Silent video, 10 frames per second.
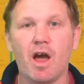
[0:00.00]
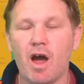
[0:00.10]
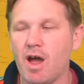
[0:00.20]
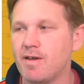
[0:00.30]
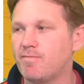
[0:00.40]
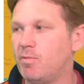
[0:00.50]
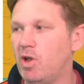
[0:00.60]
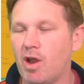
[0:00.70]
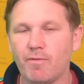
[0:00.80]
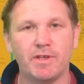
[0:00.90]
I've
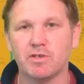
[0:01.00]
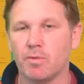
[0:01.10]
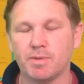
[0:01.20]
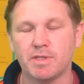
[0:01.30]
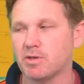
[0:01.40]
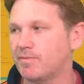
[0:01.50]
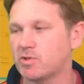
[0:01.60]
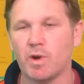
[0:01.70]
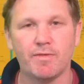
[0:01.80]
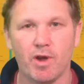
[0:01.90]
loved this competition for
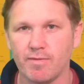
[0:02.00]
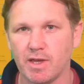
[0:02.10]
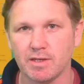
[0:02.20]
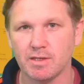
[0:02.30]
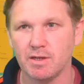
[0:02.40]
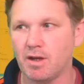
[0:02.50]
25 years.